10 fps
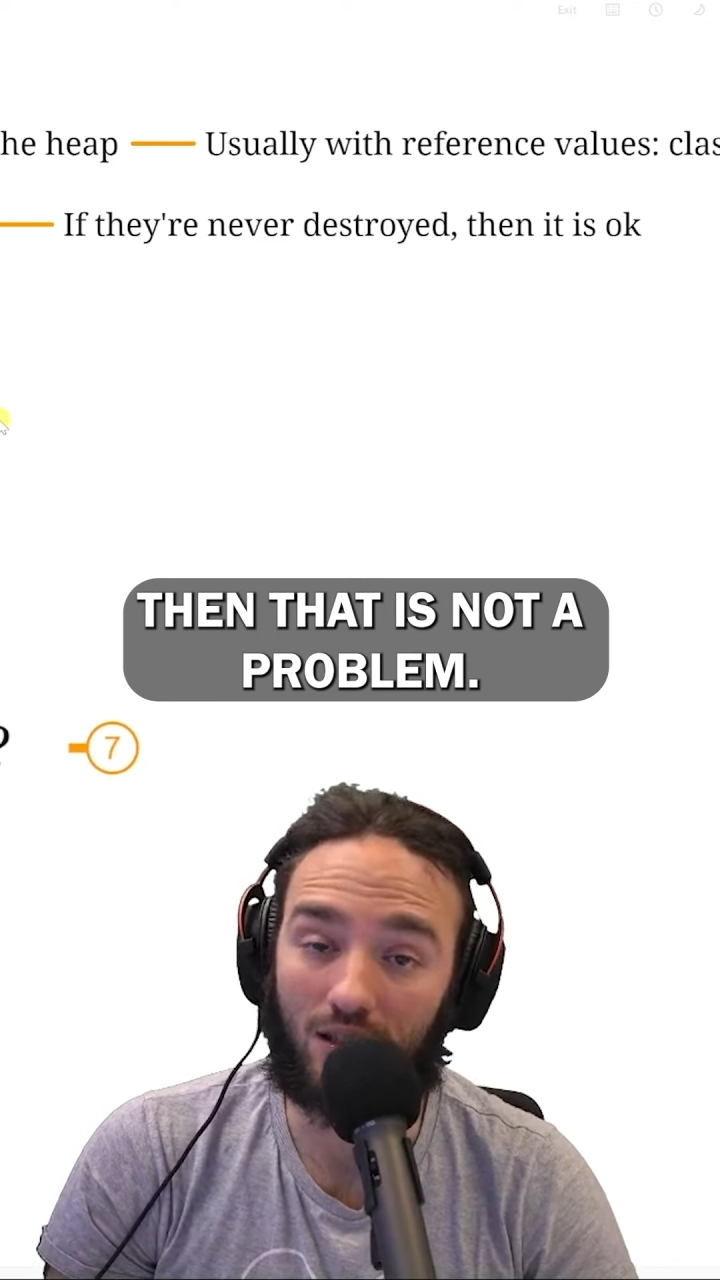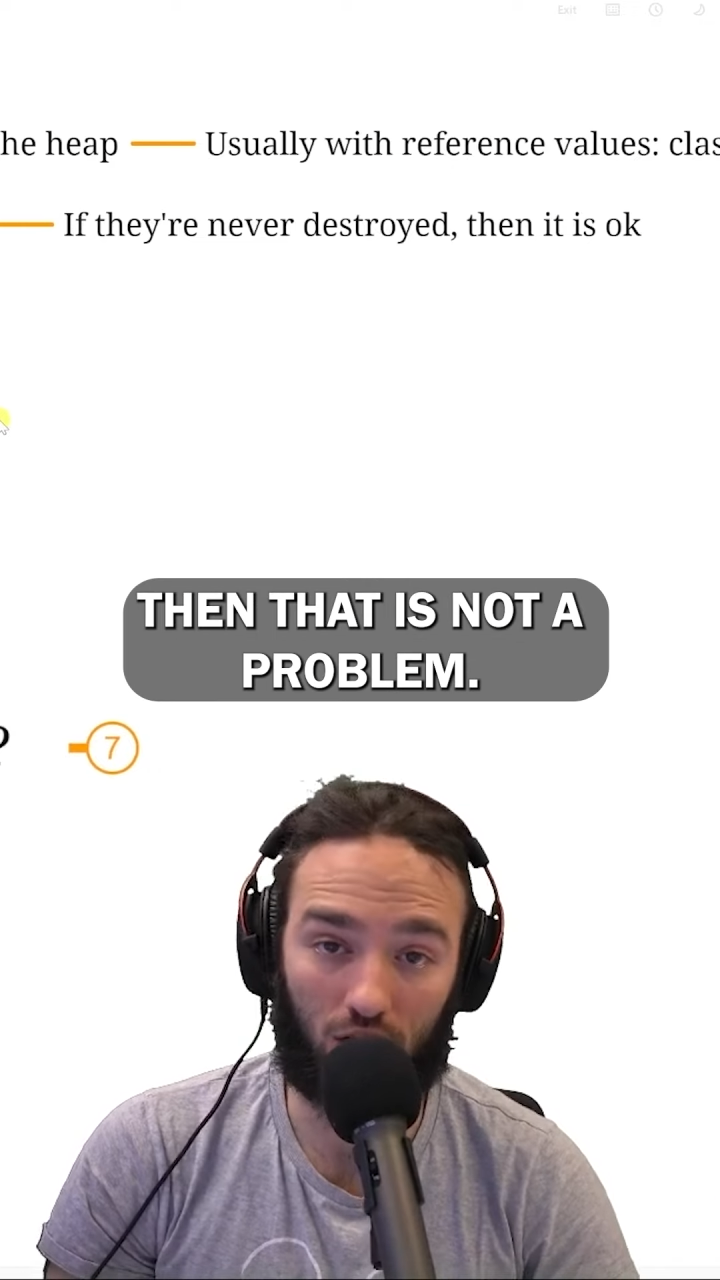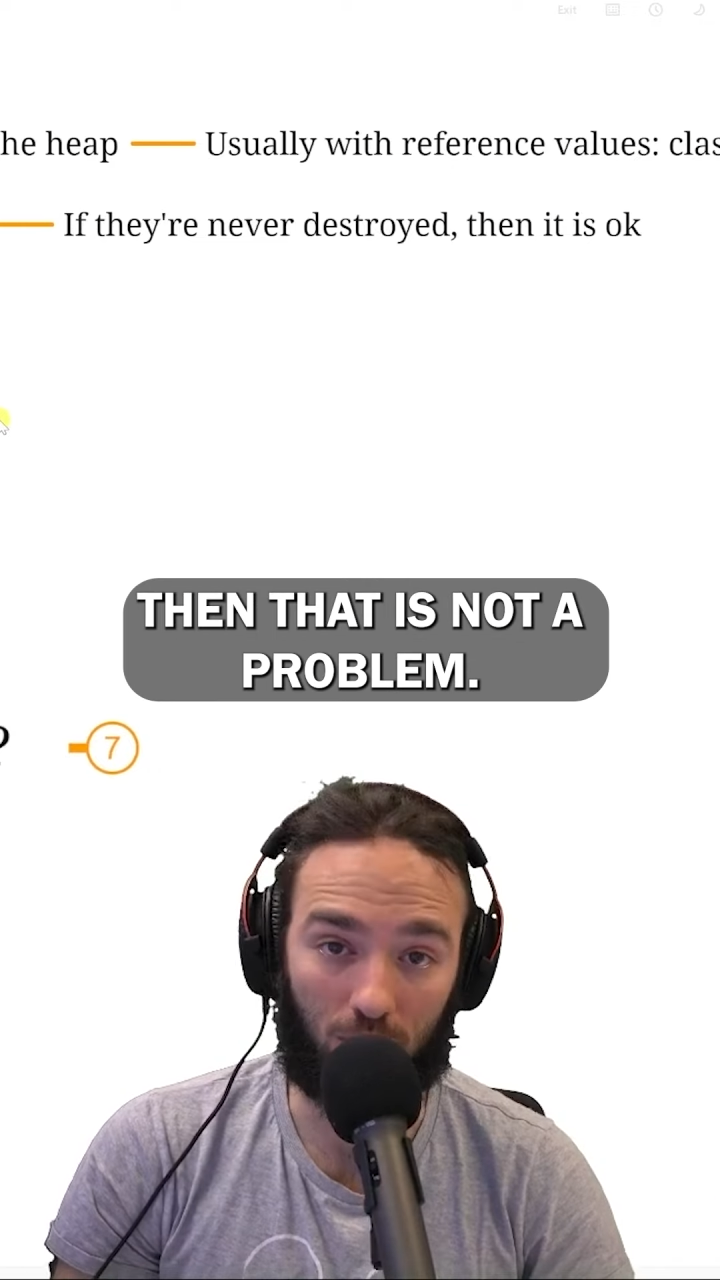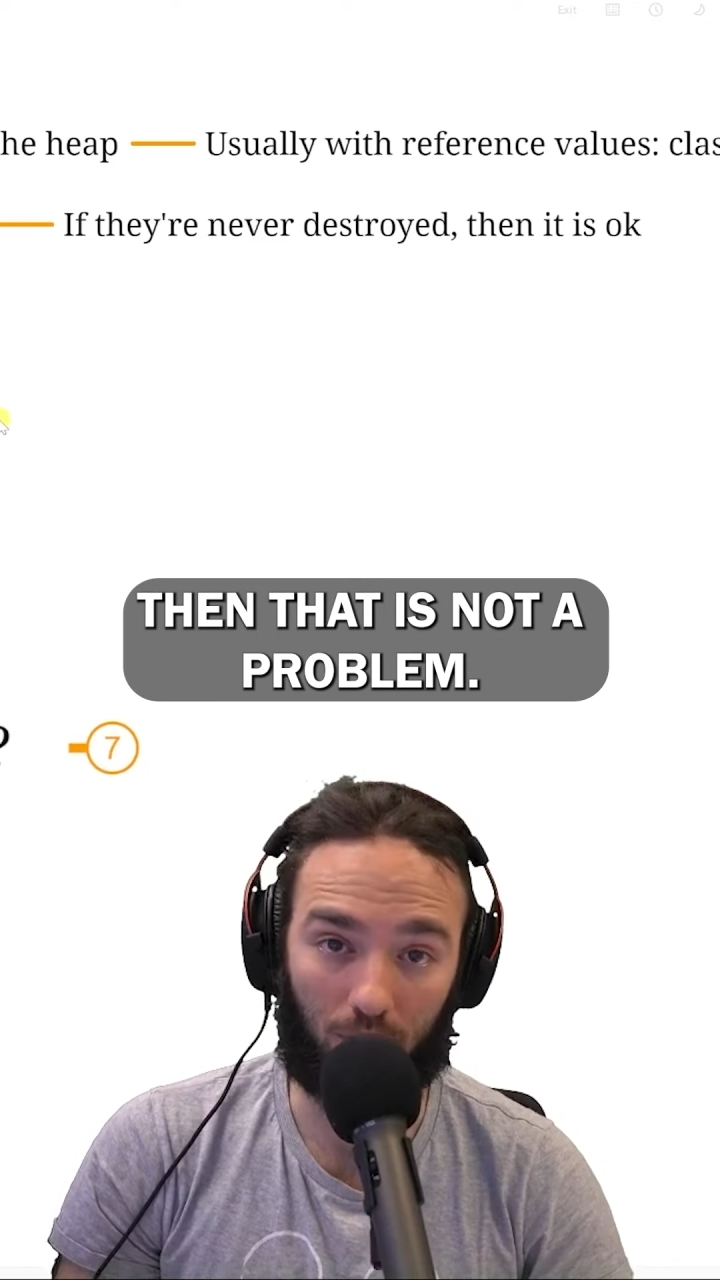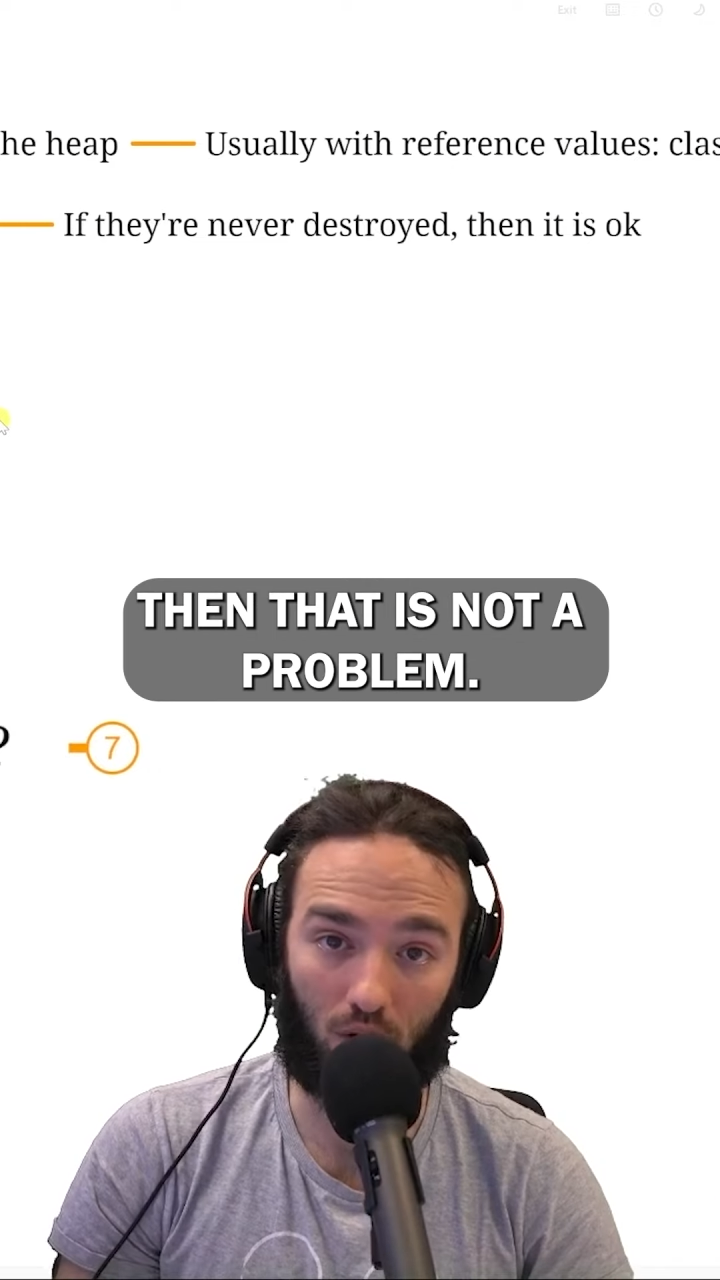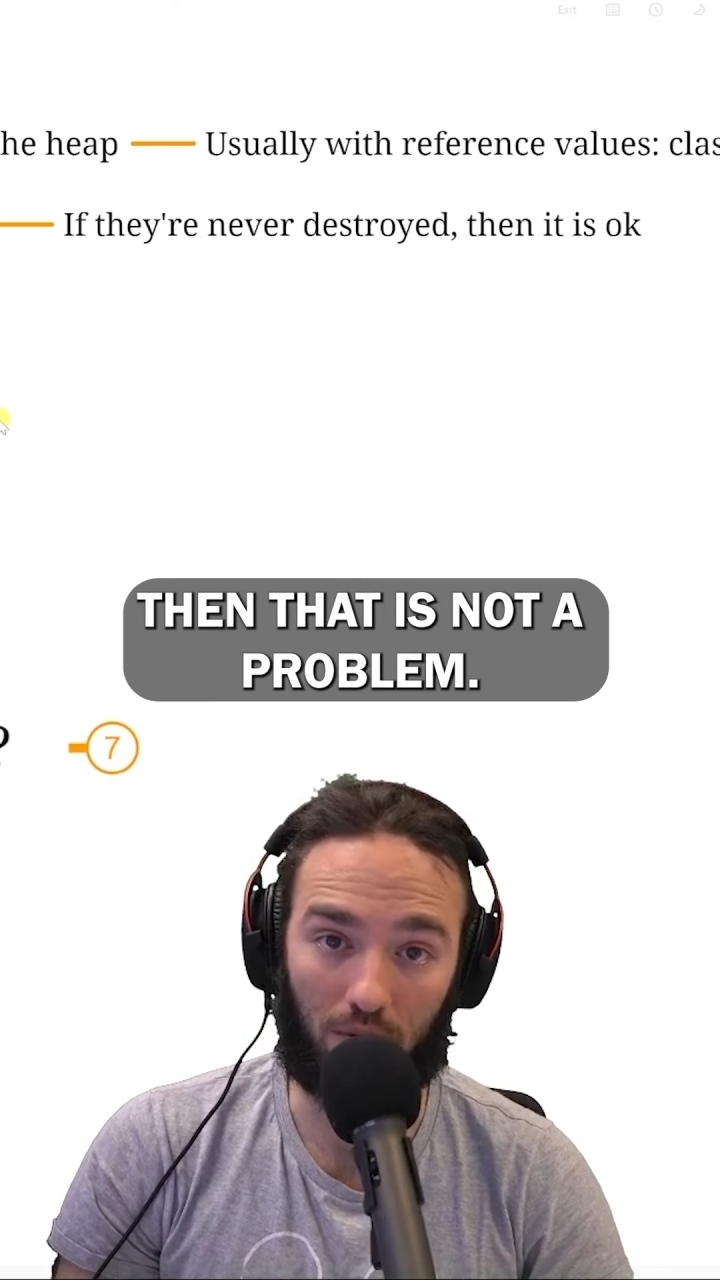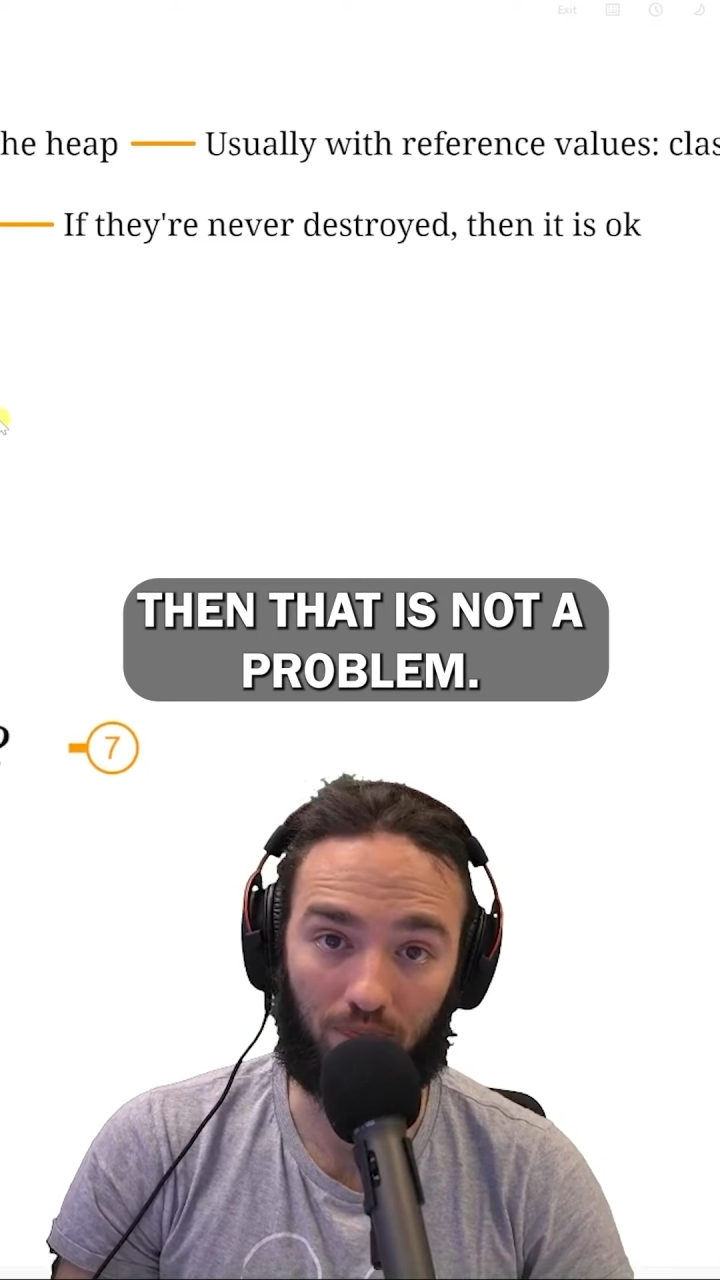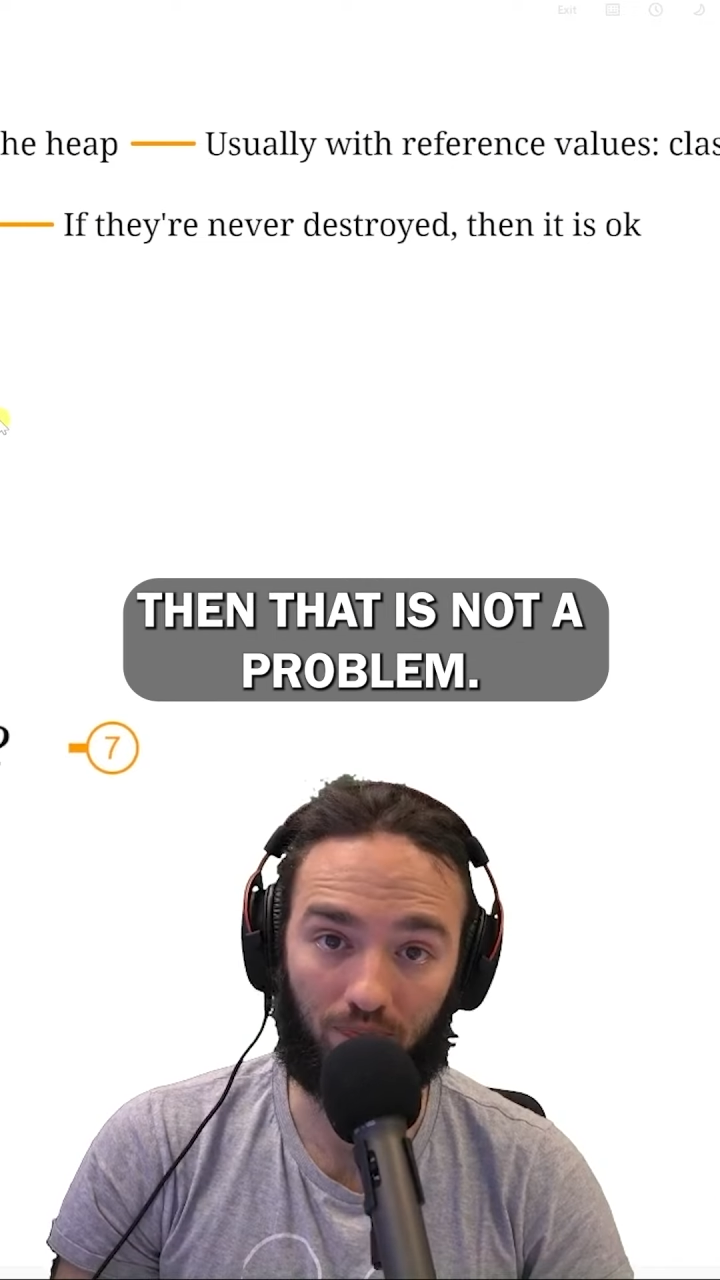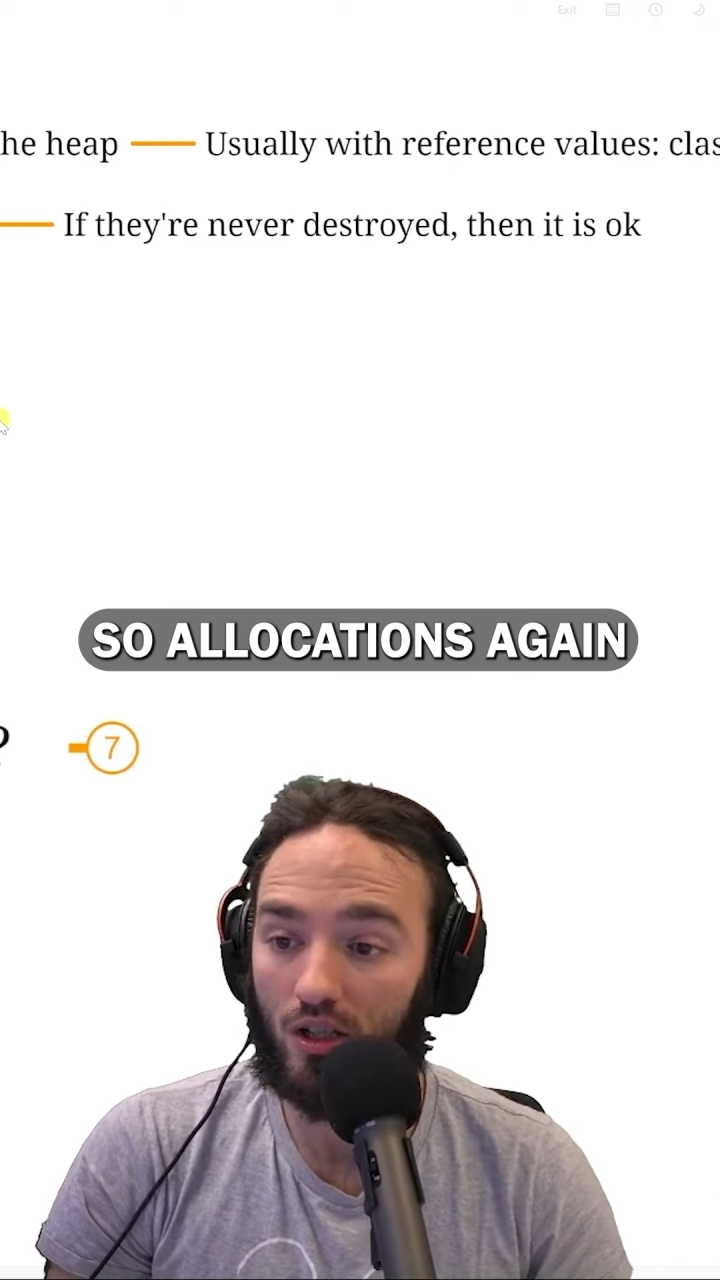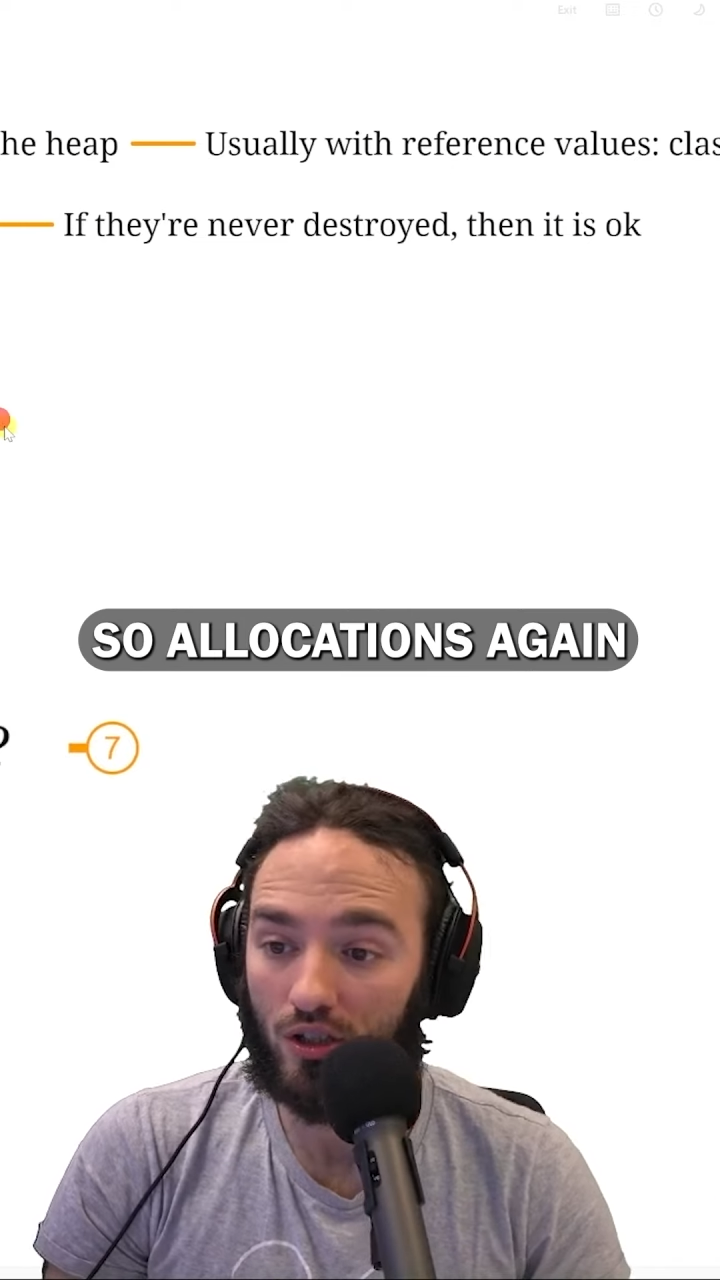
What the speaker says: not a problem.